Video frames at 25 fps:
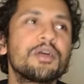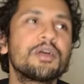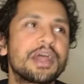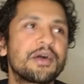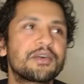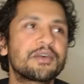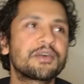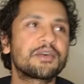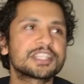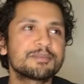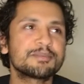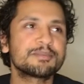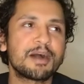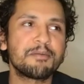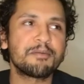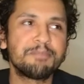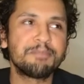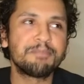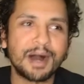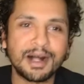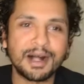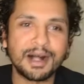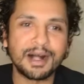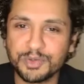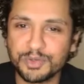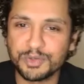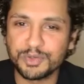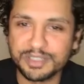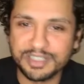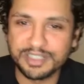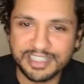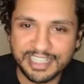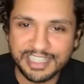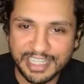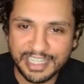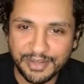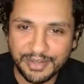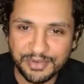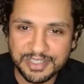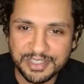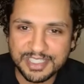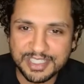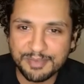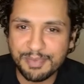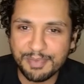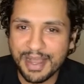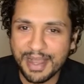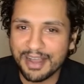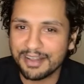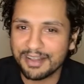that was about Bollywood. It was
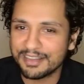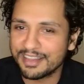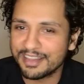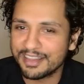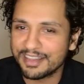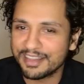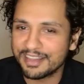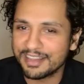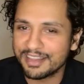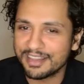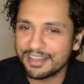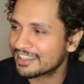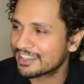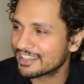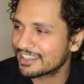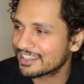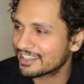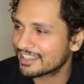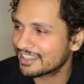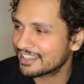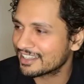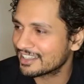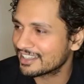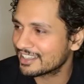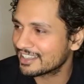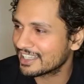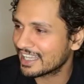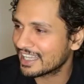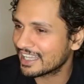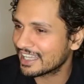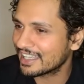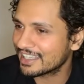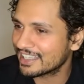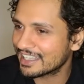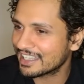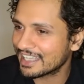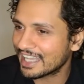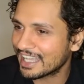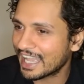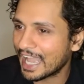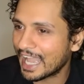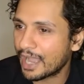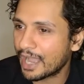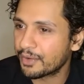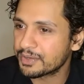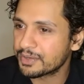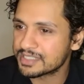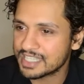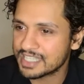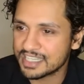about like how
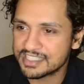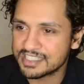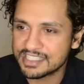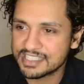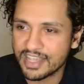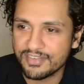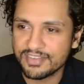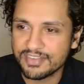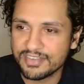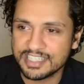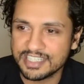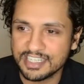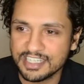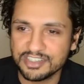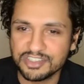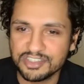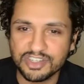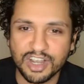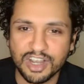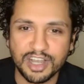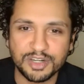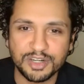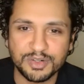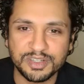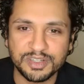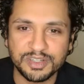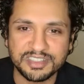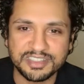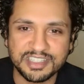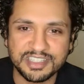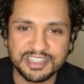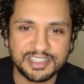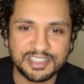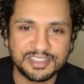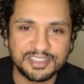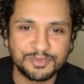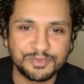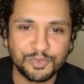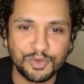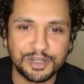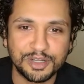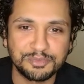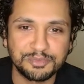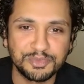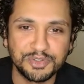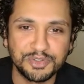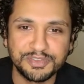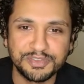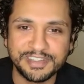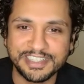it's like 17 genres in one
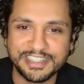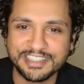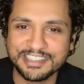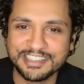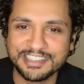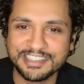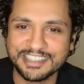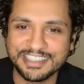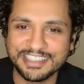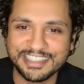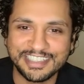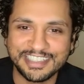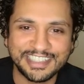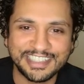movie and shit.